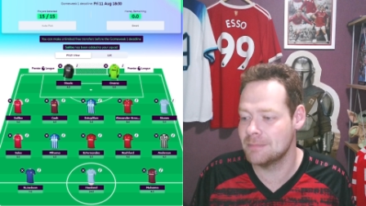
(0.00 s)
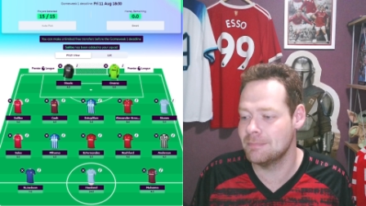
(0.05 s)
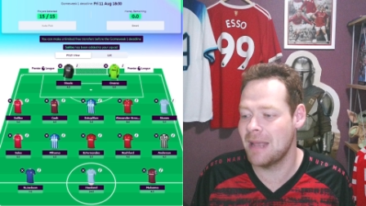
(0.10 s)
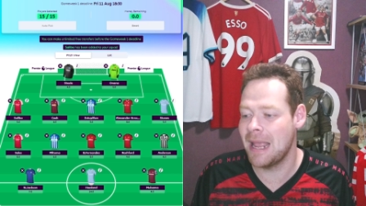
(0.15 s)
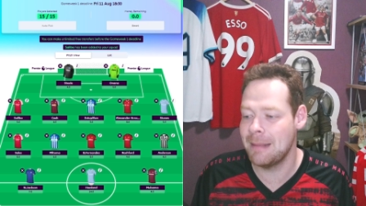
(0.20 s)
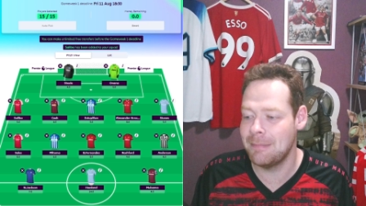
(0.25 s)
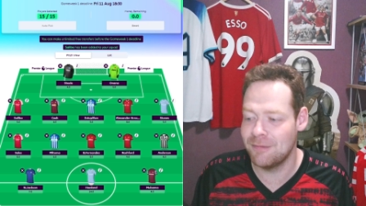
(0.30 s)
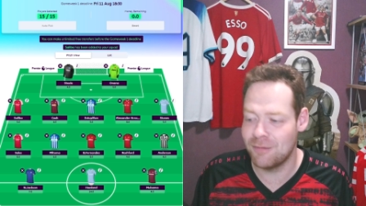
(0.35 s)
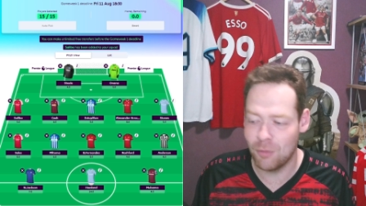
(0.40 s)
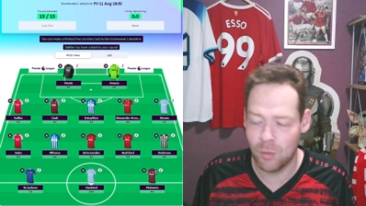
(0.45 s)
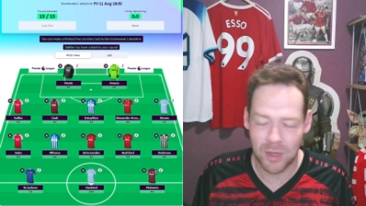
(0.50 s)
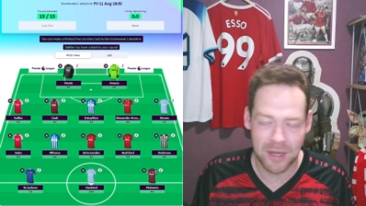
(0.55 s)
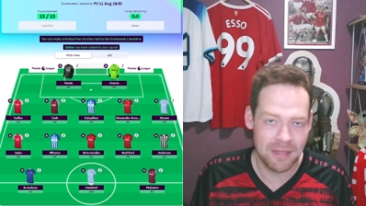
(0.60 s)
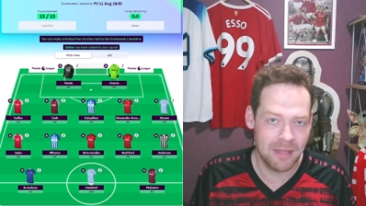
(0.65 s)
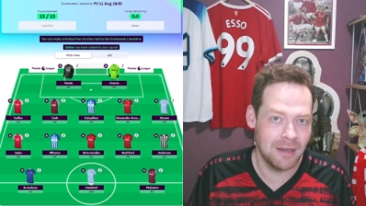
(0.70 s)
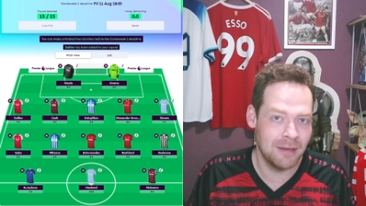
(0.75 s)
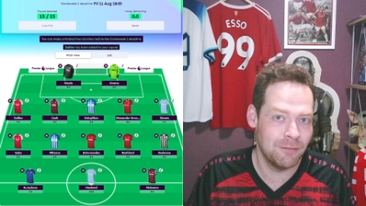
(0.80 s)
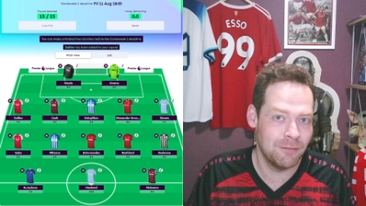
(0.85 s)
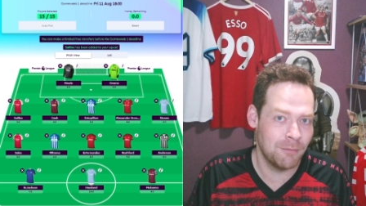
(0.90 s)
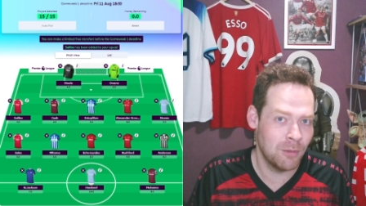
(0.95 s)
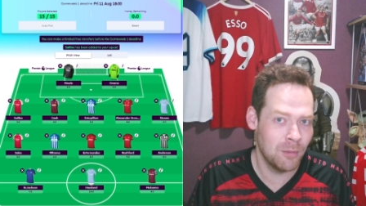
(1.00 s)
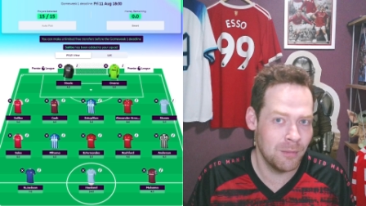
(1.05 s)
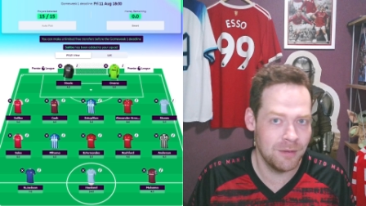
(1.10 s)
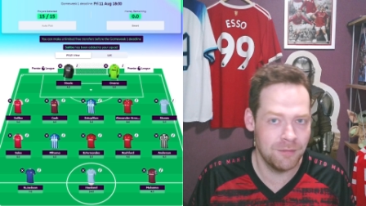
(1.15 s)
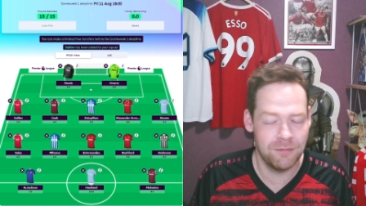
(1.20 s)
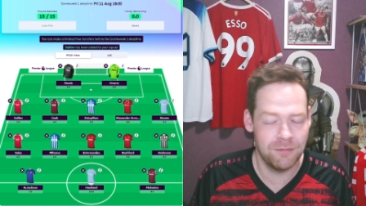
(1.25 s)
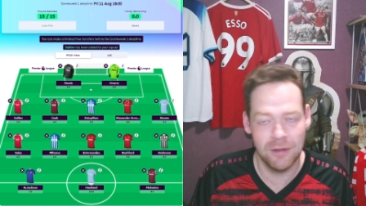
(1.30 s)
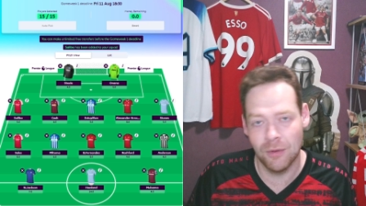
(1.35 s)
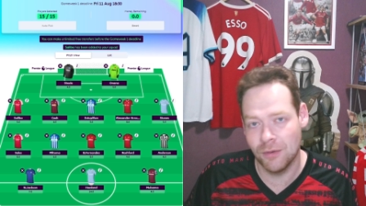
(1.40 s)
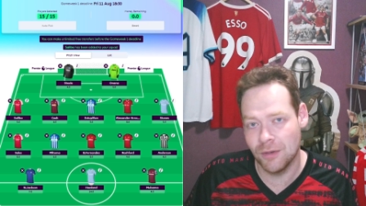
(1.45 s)
maybe for one of the Liverpool
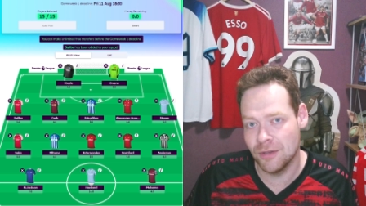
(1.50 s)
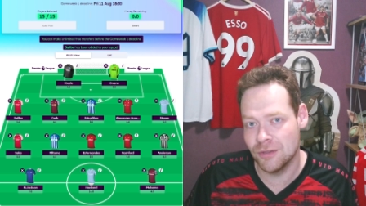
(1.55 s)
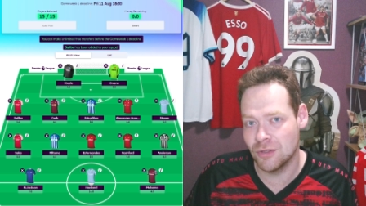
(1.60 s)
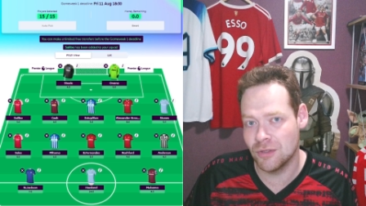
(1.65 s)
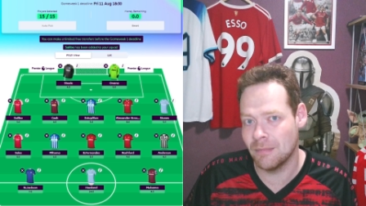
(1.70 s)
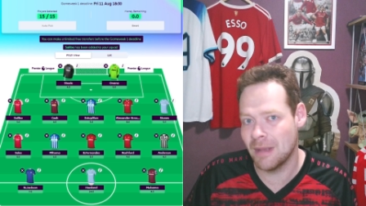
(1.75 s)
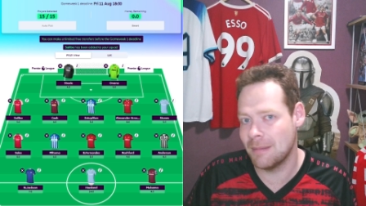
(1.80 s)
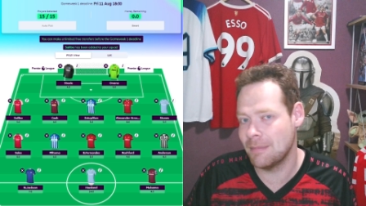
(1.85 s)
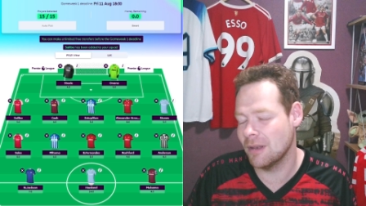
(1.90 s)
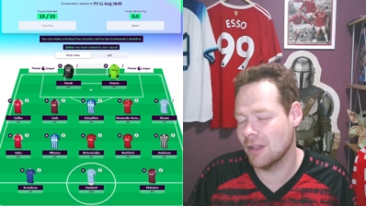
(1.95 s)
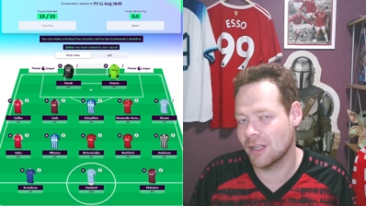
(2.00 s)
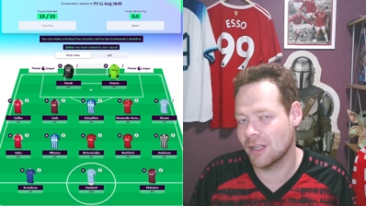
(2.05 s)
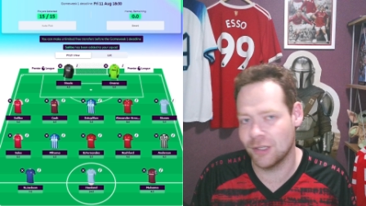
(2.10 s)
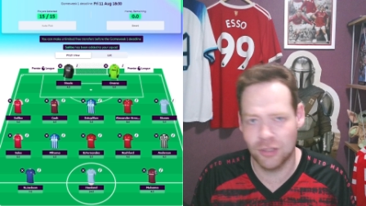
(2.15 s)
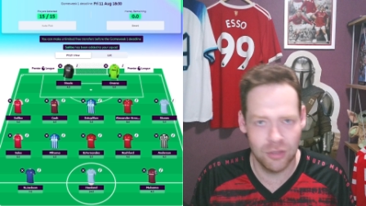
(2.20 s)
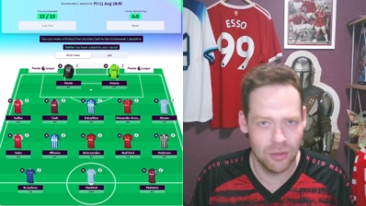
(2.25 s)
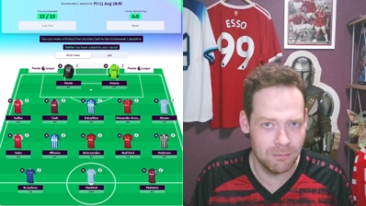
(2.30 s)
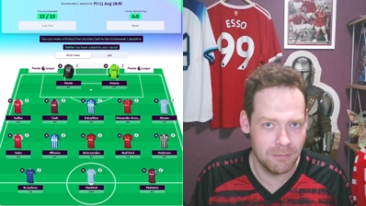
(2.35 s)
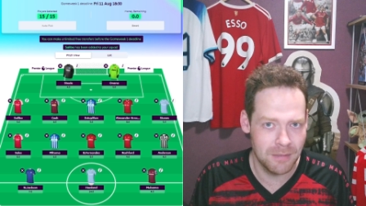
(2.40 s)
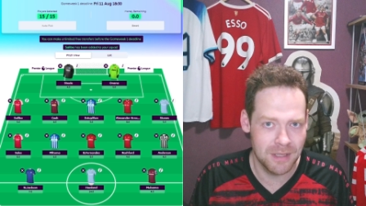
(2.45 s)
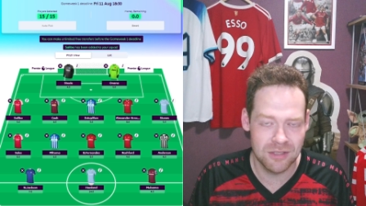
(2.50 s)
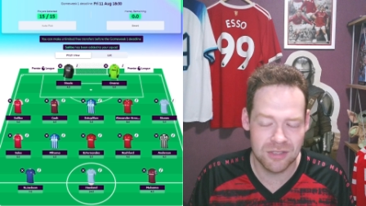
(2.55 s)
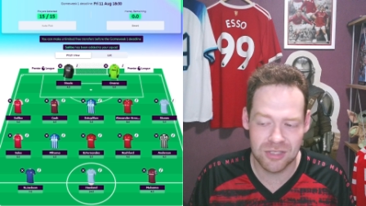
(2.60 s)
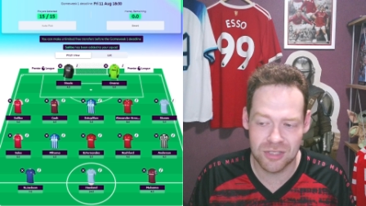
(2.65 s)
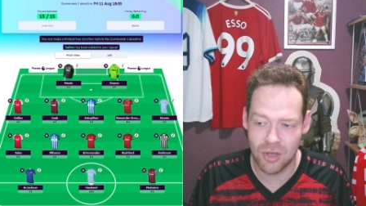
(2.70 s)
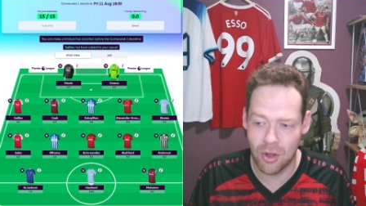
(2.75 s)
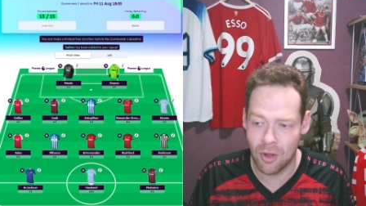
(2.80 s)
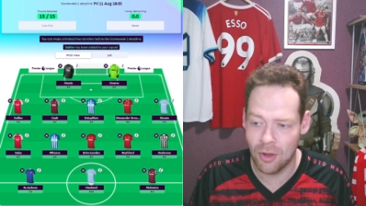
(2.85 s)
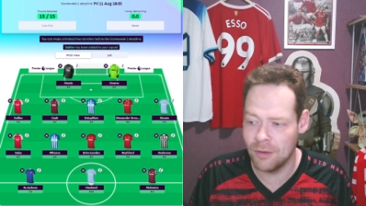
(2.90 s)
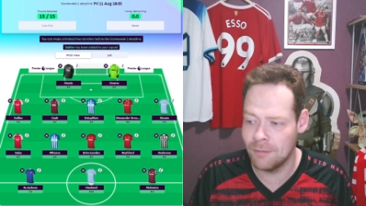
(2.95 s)
midfielders, or maybe like a Heung-min
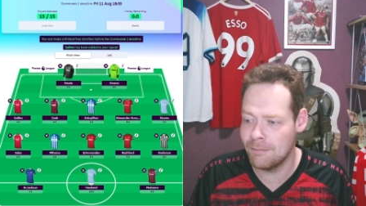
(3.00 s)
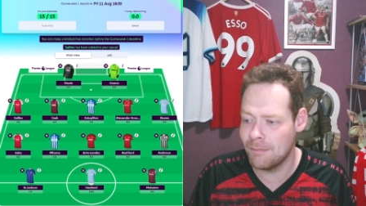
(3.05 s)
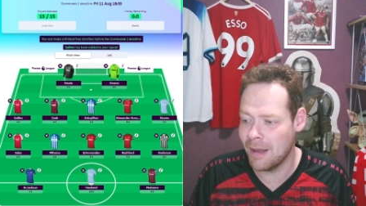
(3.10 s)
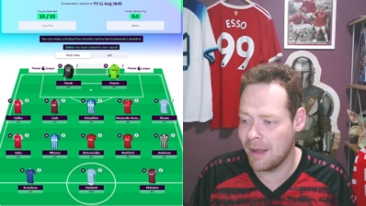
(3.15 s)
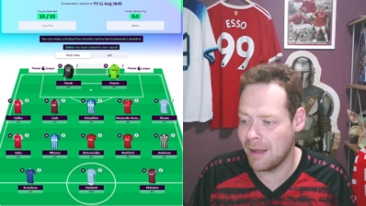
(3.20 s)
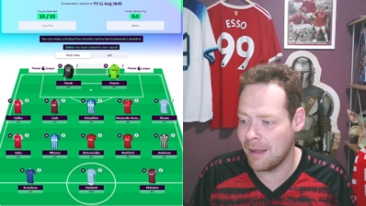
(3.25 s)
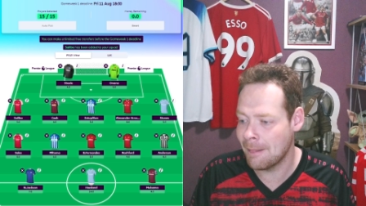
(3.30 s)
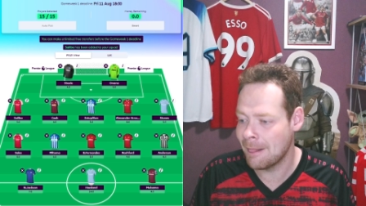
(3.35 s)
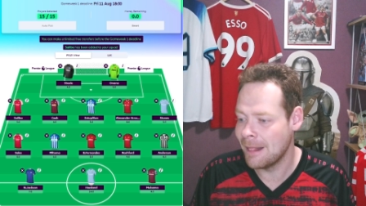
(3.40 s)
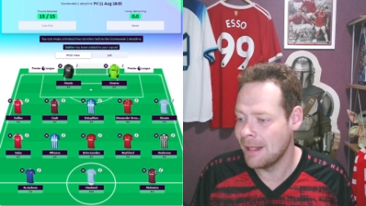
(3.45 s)
Son. But